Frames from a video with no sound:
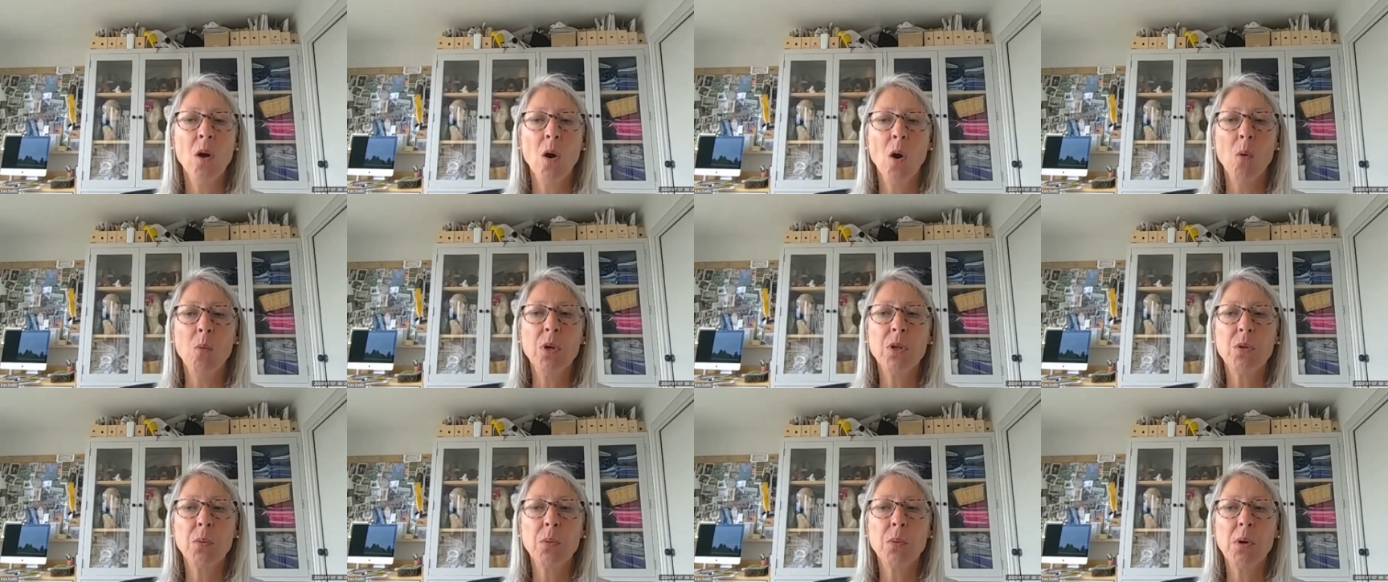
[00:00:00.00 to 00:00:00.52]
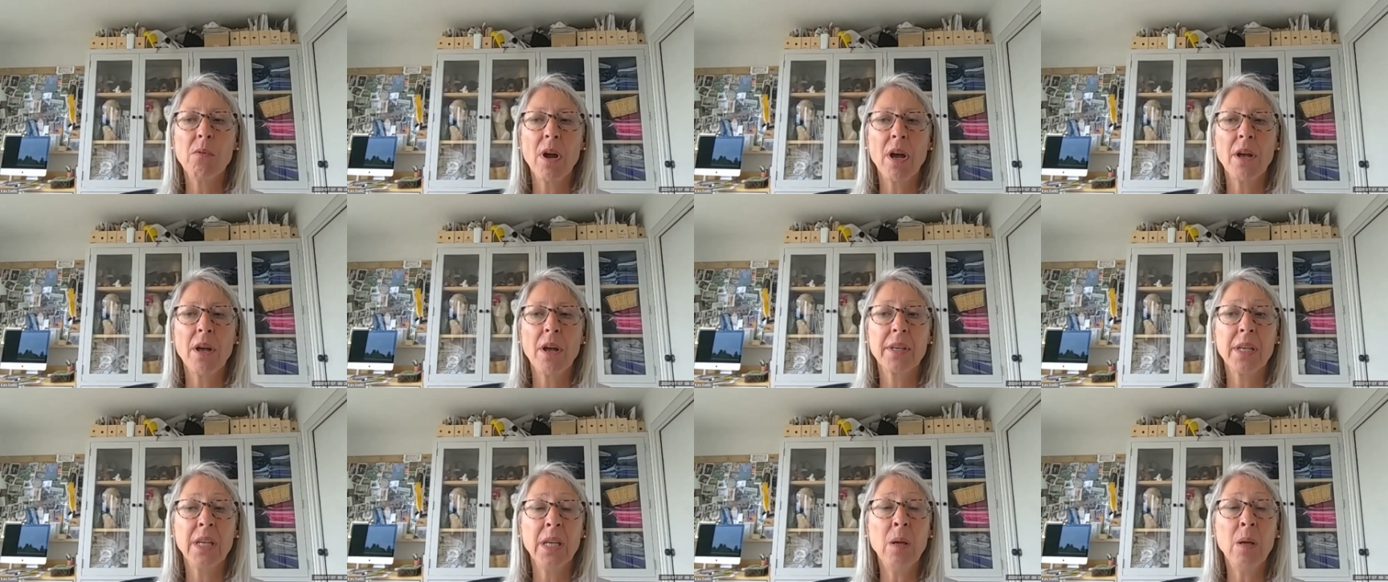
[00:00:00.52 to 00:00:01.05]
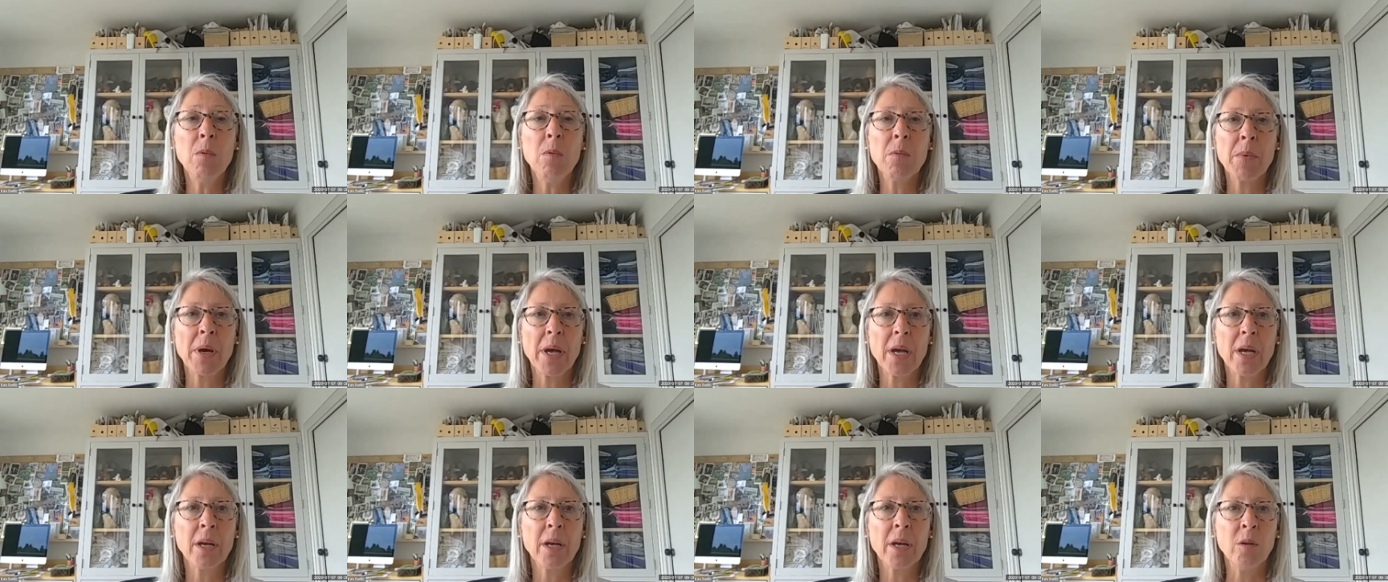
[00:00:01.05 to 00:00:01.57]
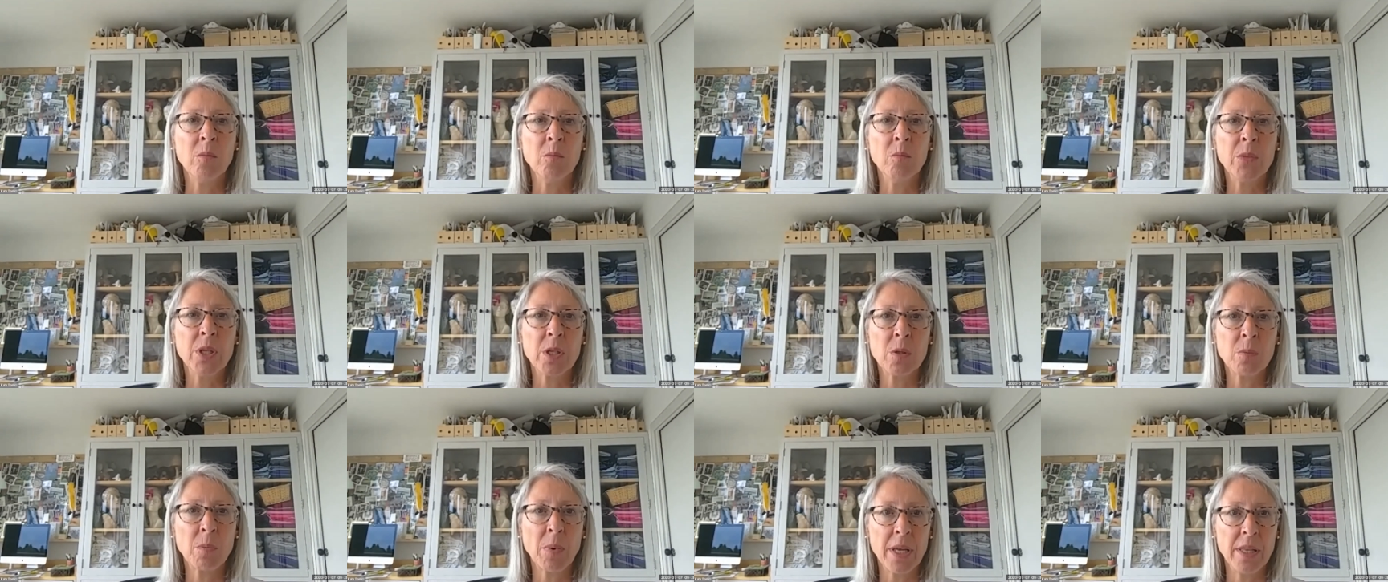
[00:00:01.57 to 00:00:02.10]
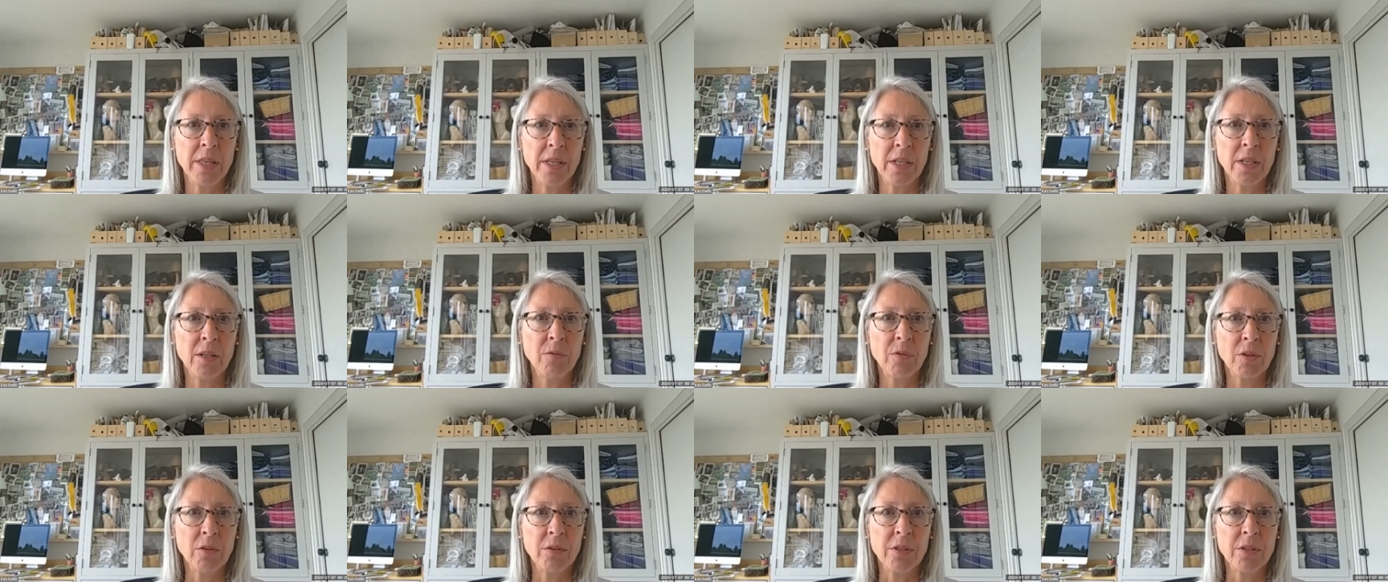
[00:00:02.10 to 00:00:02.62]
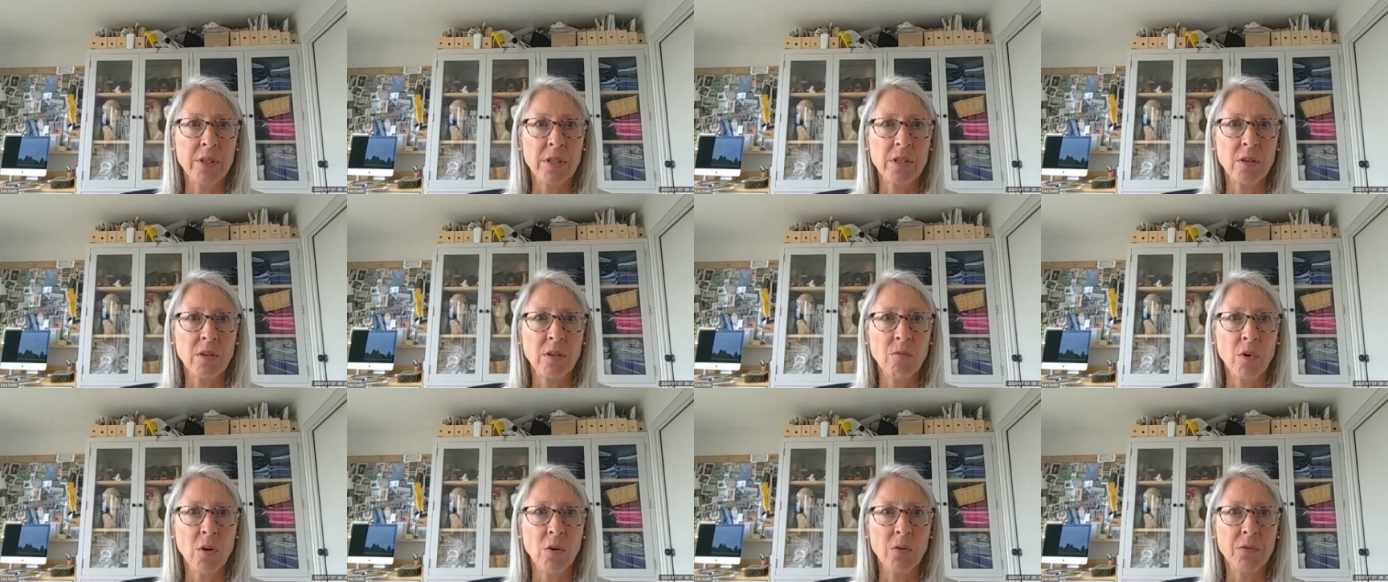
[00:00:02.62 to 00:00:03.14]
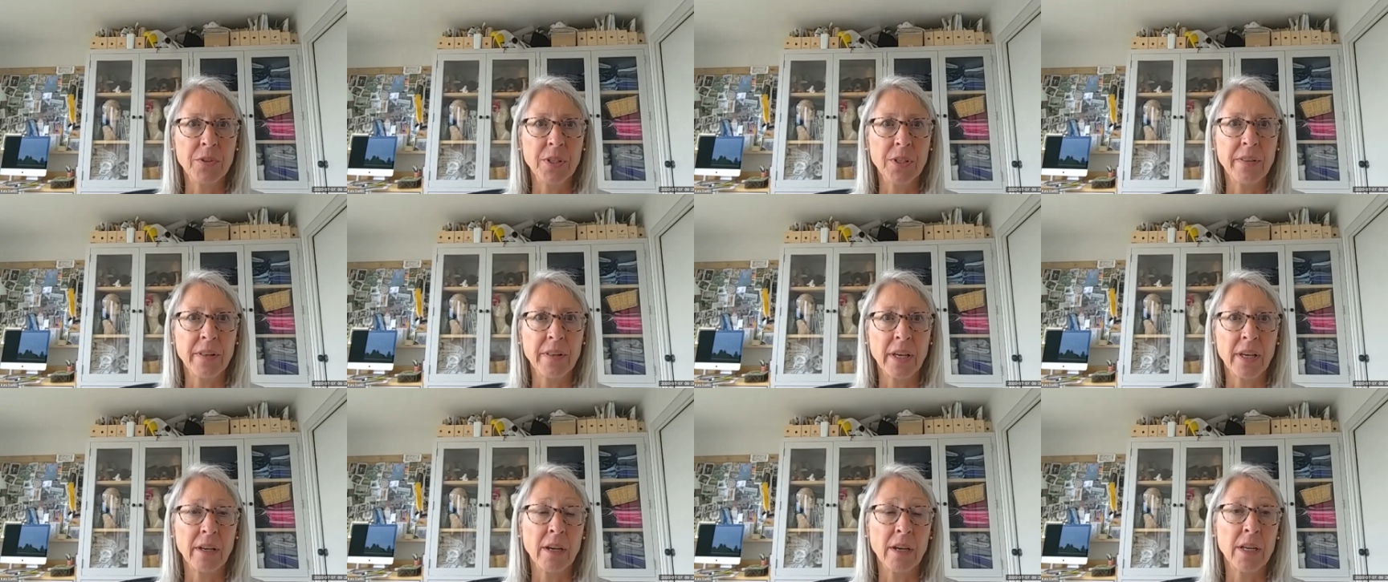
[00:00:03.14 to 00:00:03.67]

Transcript: Or would we rather keep them at home despite the difficulties involved in that,